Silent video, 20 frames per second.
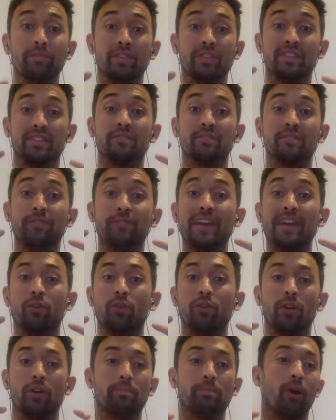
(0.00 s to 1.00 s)
the
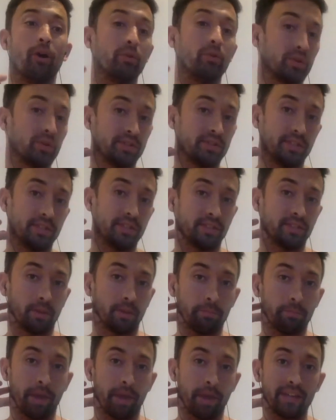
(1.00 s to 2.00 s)
sphenoid bone, which sits at
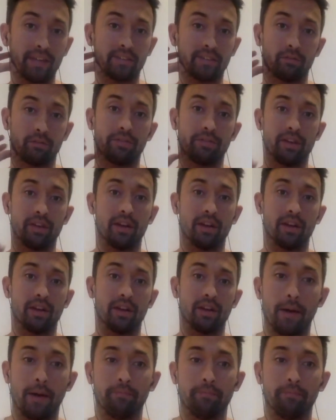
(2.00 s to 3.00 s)
the base of the
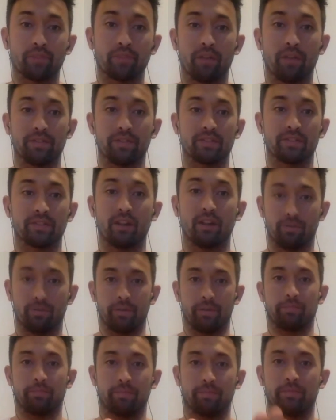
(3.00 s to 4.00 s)
um, of the skull,
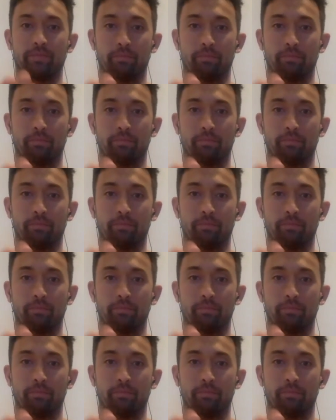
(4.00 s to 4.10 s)
the,